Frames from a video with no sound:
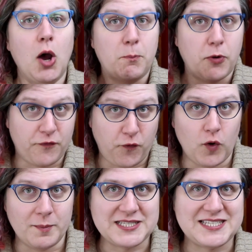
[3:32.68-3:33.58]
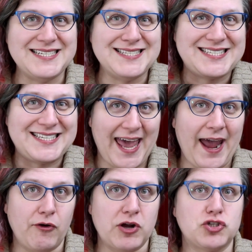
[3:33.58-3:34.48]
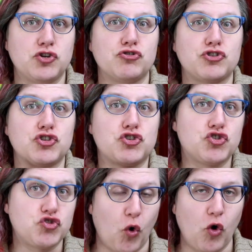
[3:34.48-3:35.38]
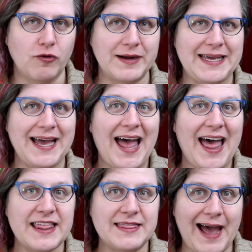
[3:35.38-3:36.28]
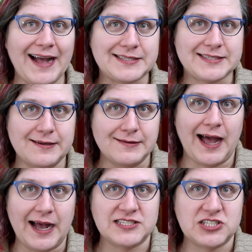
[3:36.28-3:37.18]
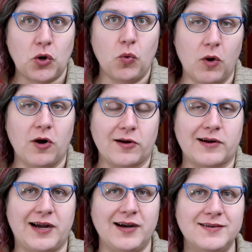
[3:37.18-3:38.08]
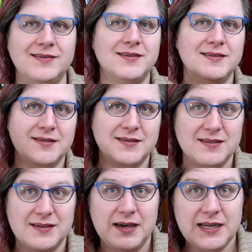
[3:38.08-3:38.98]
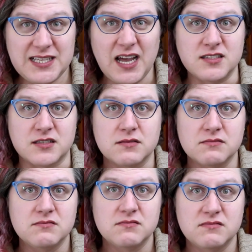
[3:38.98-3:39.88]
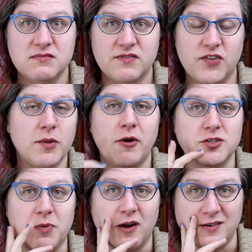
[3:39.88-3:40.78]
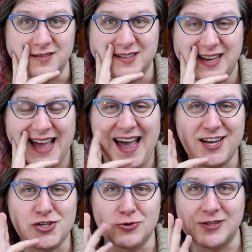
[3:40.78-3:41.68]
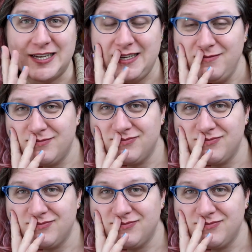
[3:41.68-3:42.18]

performances, characters, story, that still has to work. And it does for the most part. Actually,